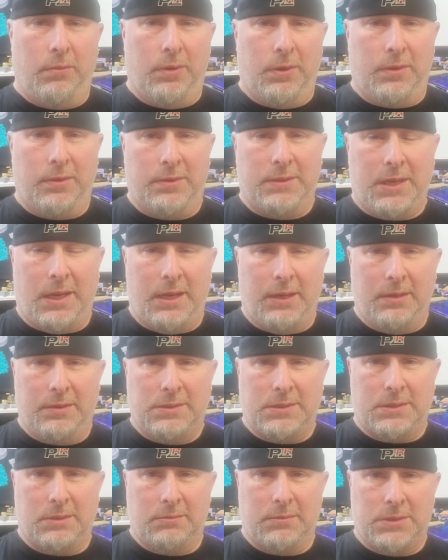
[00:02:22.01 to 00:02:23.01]
we're designing
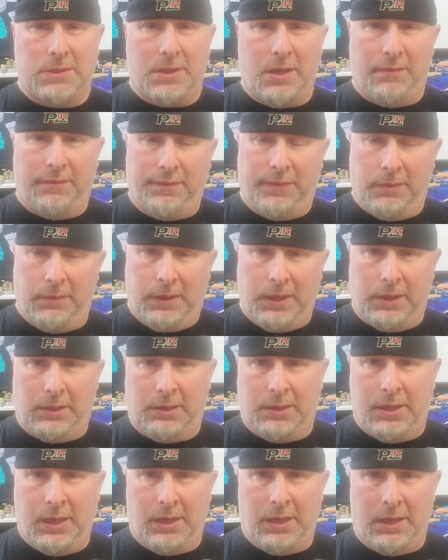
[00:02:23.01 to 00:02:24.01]
some stuff to
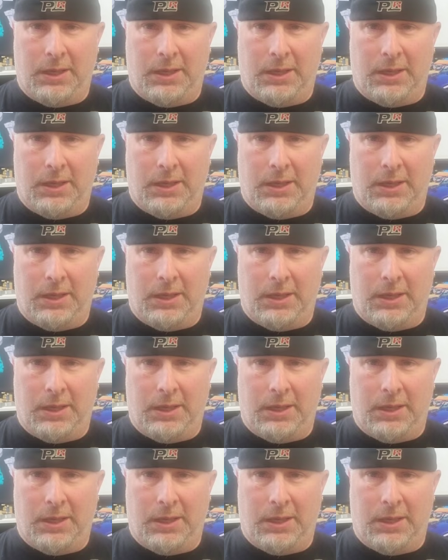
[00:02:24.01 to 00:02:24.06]
get cut